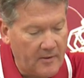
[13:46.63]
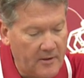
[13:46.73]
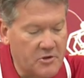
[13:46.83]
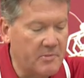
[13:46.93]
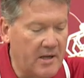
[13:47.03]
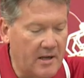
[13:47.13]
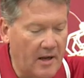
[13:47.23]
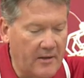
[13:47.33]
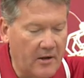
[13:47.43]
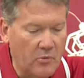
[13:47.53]
This will be,
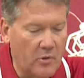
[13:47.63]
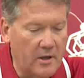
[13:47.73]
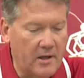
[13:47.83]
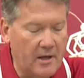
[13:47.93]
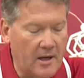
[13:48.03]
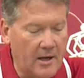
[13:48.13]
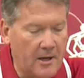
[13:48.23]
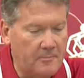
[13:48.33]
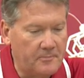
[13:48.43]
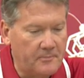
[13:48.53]
I think, a really
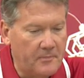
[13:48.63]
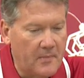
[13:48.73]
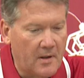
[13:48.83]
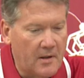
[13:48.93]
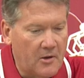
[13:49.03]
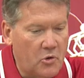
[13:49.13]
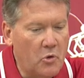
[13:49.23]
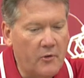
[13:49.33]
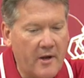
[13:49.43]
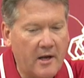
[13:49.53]

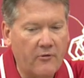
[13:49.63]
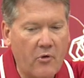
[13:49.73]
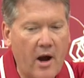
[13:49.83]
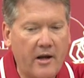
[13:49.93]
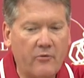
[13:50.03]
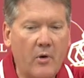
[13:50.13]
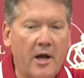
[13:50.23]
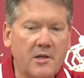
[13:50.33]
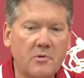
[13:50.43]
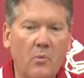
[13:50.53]
cool thing in a variety of
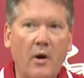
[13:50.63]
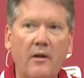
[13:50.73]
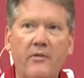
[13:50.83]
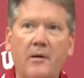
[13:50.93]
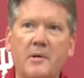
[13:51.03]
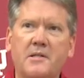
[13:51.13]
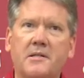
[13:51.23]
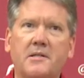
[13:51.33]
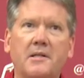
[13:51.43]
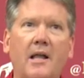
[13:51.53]
ways, but one of them is
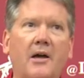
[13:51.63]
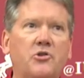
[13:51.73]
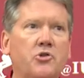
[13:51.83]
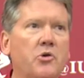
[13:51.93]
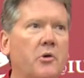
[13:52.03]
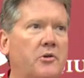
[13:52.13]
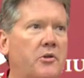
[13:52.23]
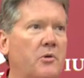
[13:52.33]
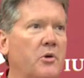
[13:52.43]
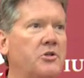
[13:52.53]
this is a lot truer to
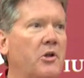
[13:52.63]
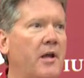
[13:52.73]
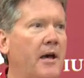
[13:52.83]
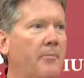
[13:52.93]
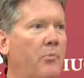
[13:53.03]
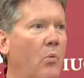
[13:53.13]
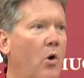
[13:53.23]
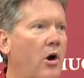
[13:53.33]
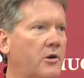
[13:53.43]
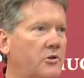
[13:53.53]
the original HEP
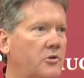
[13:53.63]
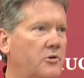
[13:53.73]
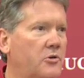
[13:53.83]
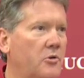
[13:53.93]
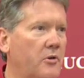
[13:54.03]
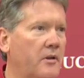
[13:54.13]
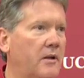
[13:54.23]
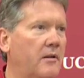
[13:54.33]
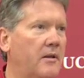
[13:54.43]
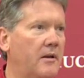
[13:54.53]
walk tour than